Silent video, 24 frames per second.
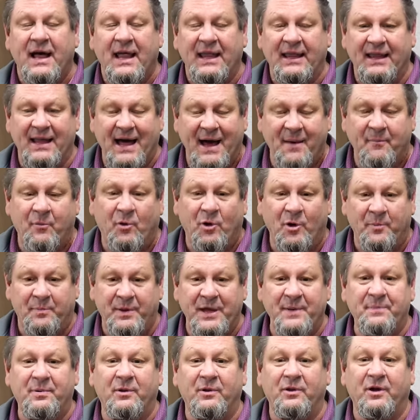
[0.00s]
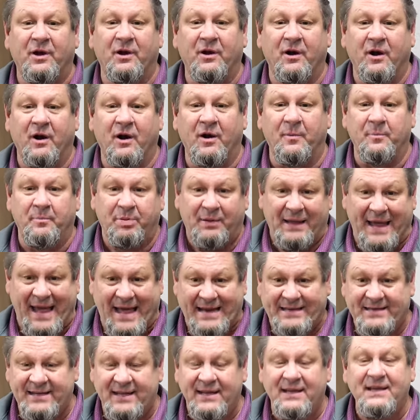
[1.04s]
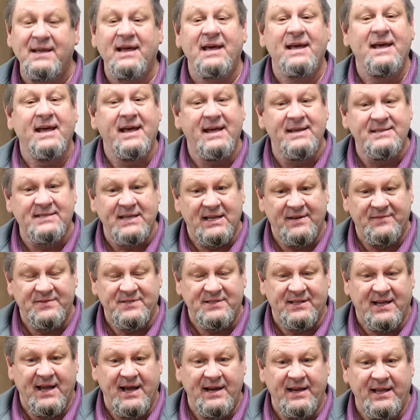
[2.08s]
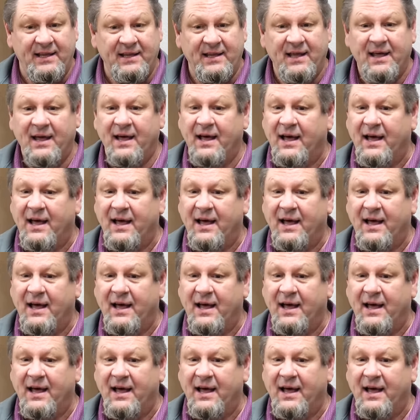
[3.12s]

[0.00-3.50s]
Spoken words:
A lot more people are planting instead of sliding.